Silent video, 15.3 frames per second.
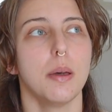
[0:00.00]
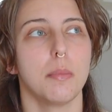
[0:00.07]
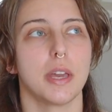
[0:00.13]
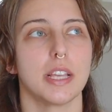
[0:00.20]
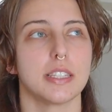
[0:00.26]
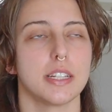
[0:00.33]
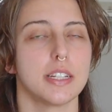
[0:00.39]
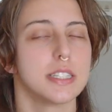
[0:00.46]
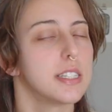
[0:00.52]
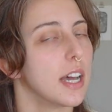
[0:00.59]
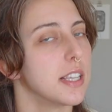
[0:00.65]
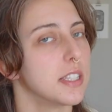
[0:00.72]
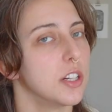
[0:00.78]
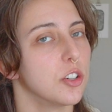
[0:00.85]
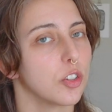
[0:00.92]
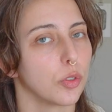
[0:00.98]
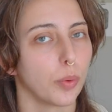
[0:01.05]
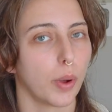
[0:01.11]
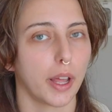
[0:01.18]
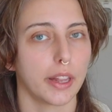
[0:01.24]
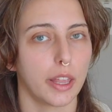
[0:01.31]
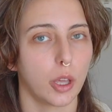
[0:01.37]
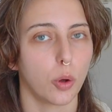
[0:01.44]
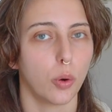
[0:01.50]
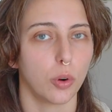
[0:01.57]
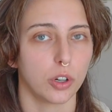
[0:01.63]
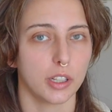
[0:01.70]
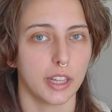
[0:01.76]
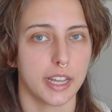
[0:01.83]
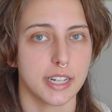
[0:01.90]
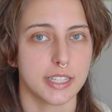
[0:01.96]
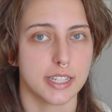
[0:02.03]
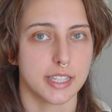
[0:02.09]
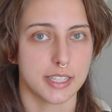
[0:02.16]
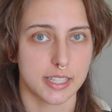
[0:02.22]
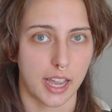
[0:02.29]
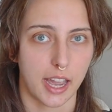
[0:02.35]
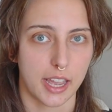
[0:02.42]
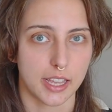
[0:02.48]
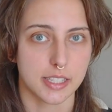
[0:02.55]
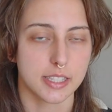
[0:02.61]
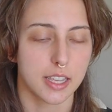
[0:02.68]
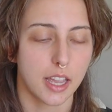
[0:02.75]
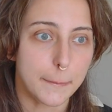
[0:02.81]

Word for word: because it doesn't directly correlate to size.